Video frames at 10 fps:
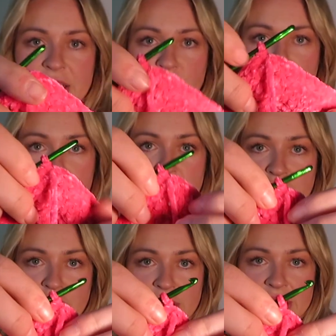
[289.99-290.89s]
you can
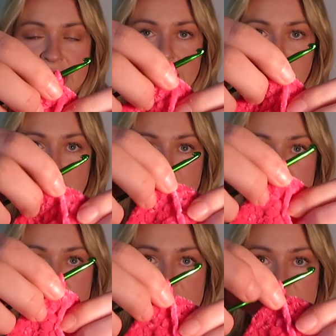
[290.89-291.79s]
just slip
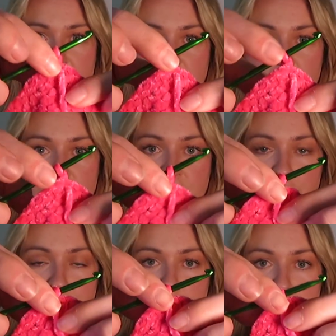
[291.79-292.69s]
stitch it to the
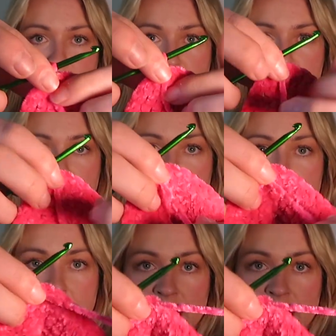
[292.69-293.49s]
first one,